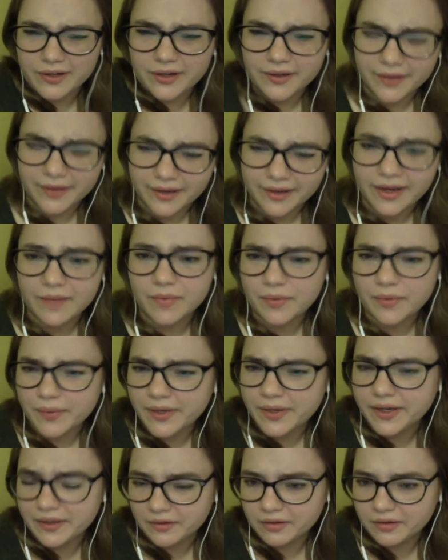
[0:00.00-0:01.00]
for dinner that
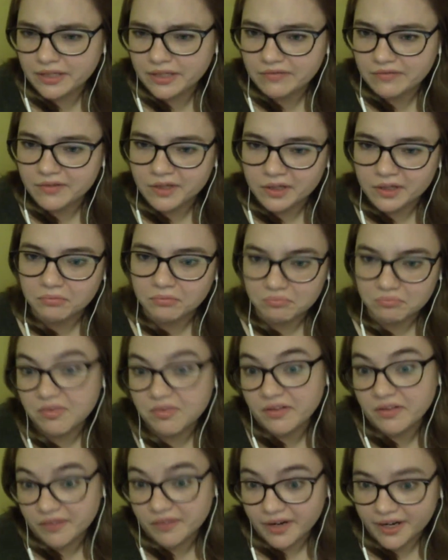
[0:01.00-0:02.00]
night, but we didn't leave
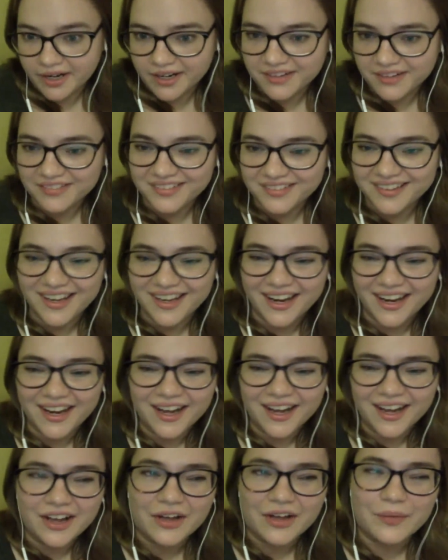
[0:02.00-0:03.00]
till the very end of the
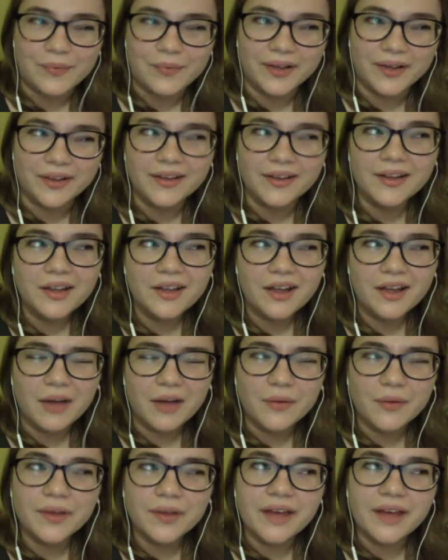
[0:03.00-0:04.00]
day. But
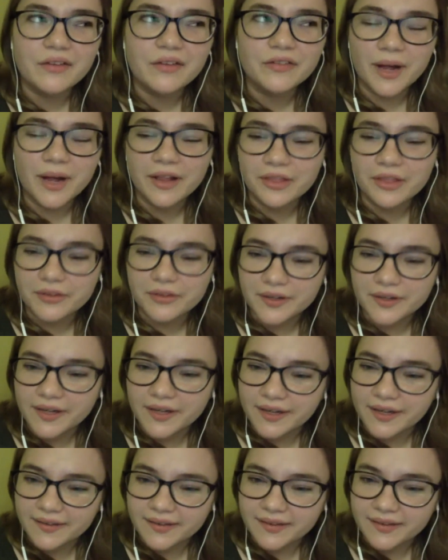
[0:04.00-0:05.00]
I was out for about
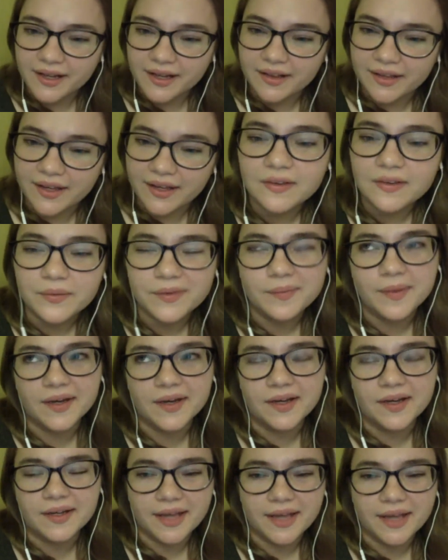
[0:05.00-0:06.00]
3 days in LA, so we
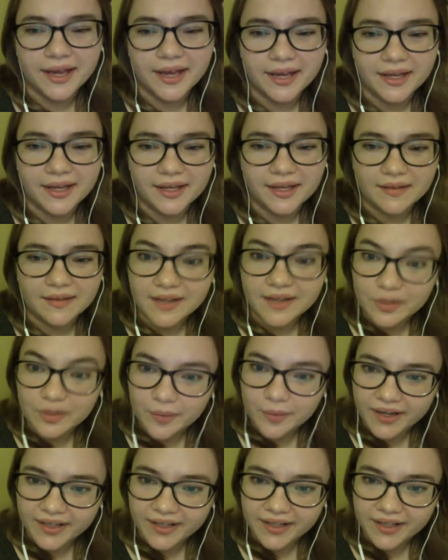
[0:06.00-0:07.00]
spent a day in
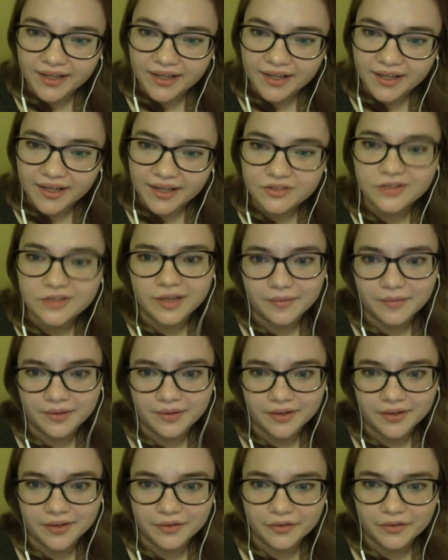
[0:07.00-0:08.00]
Santa Monica,
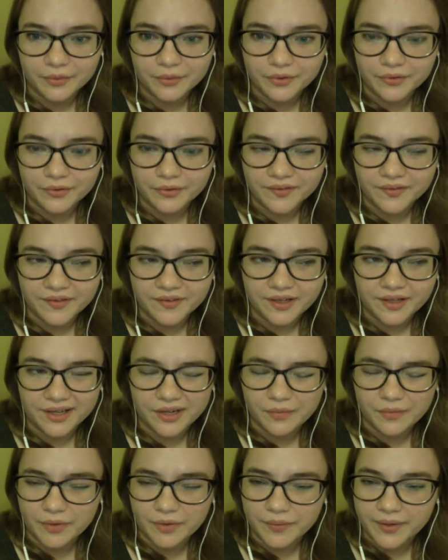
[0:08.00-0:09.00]
just up the coast from
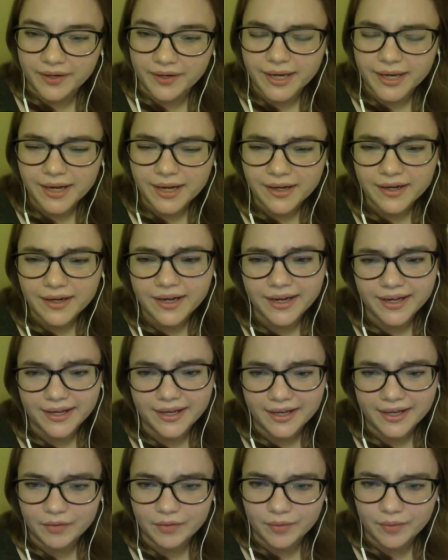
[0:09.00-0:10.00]
Culver City, and we went
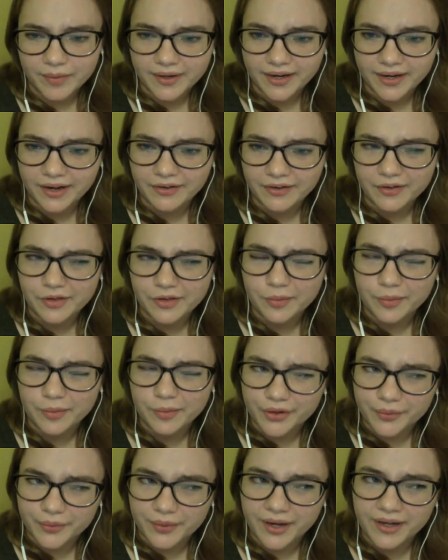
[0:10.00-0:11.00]
canyon hiking. We went down to
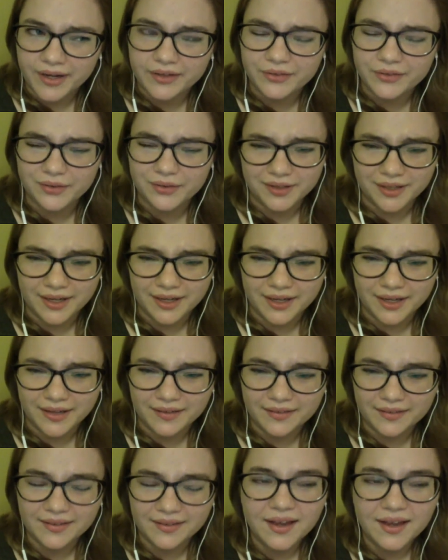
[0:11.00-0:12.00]
the boardwalks, really
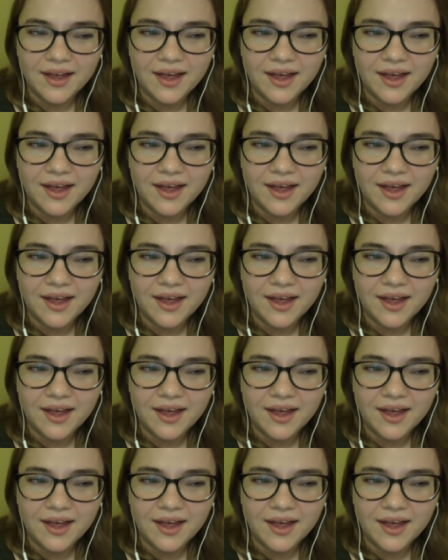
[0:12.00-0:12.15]
nice.